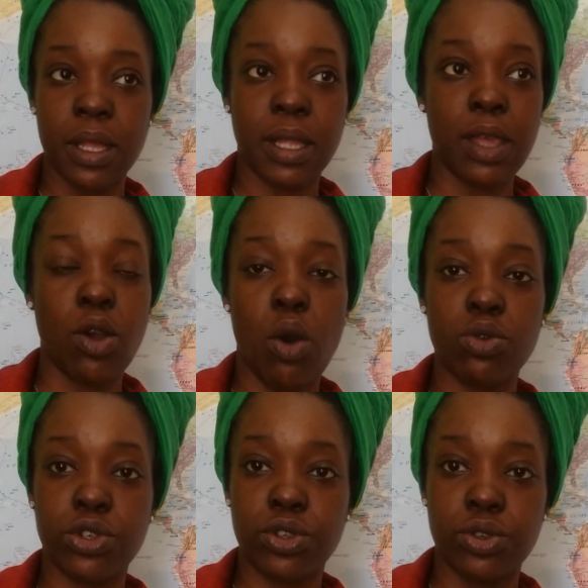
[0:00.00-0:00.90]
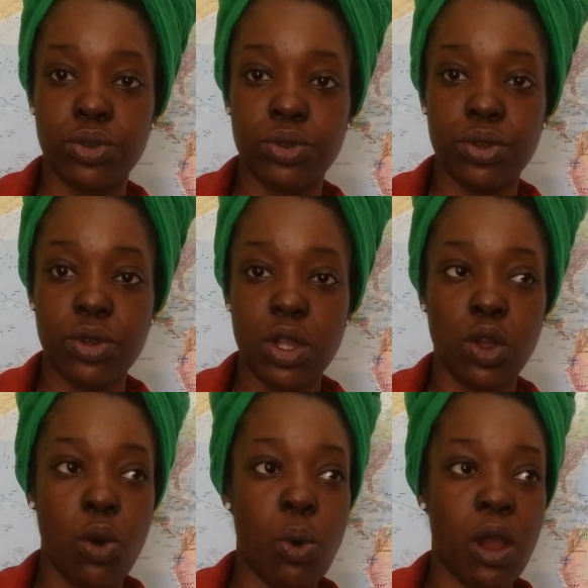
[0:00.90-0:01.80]
They ghost you.
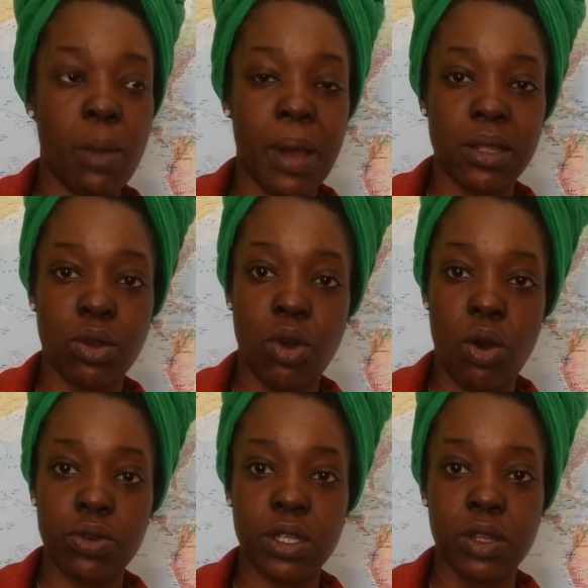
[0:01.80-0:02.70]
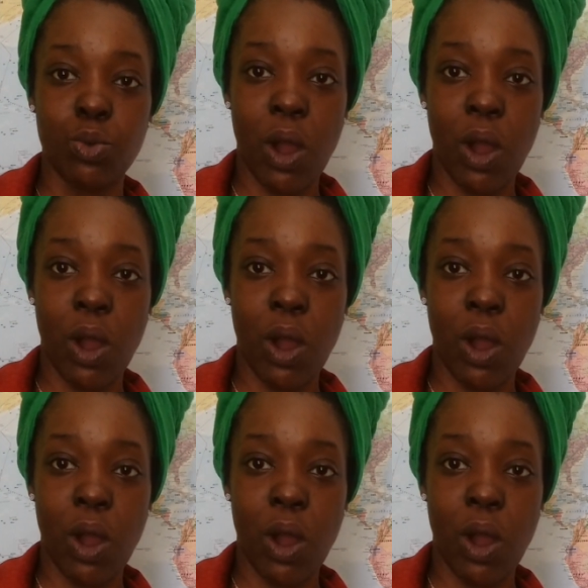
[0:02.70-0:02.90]
Don't worry about the ghosting.